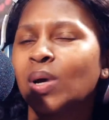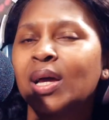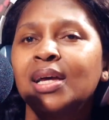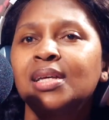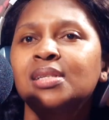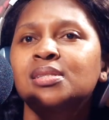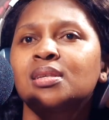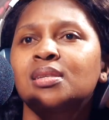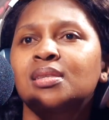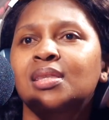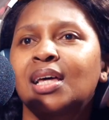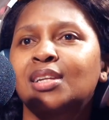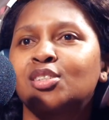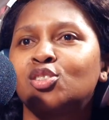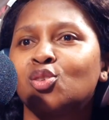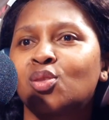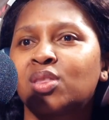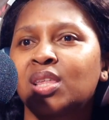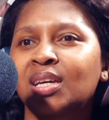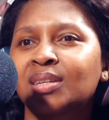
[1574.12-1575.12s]
Where is it
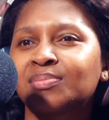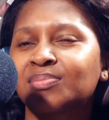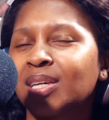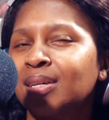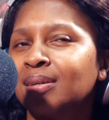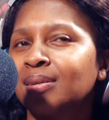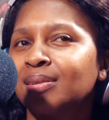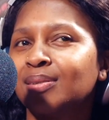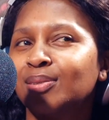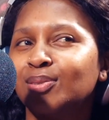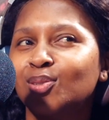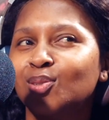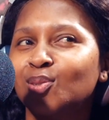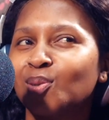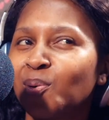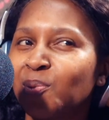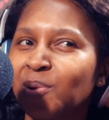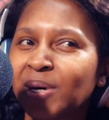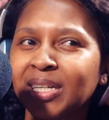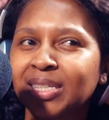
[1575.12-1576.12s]
that you think, you
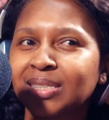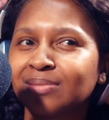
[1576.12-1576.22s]
know what?